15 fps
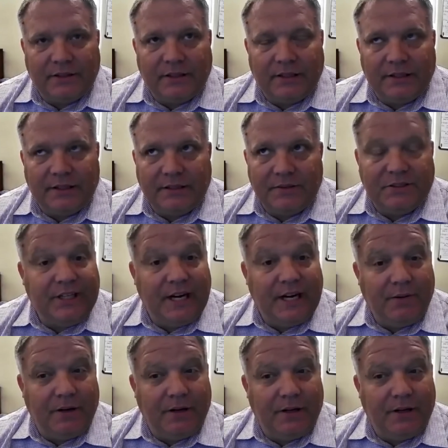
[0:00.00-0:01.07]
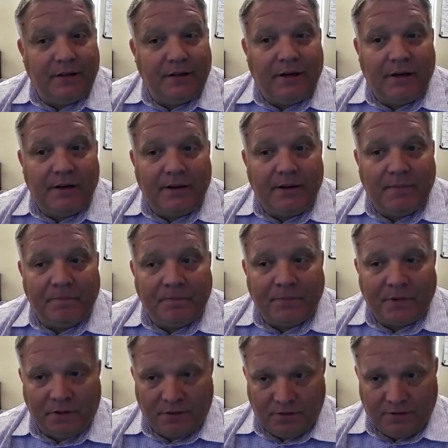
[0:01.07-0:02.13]
It was January.
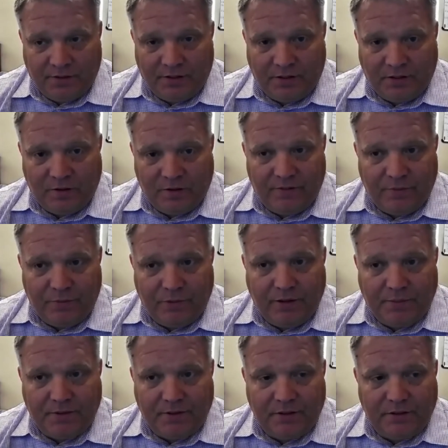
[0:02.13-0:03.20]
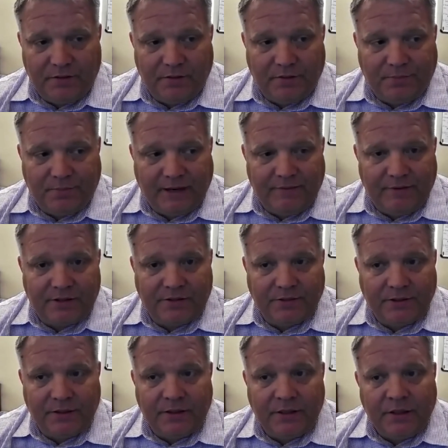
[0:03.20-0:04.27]
During the COVID, we were able to do a private
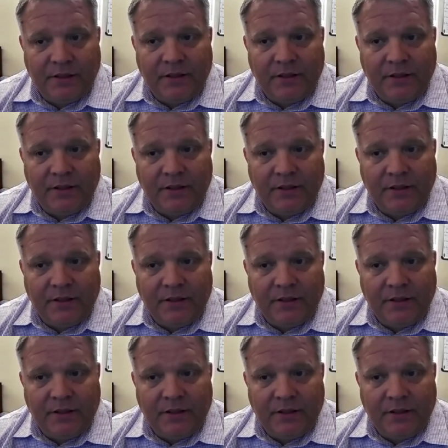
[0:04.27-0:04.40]
tour.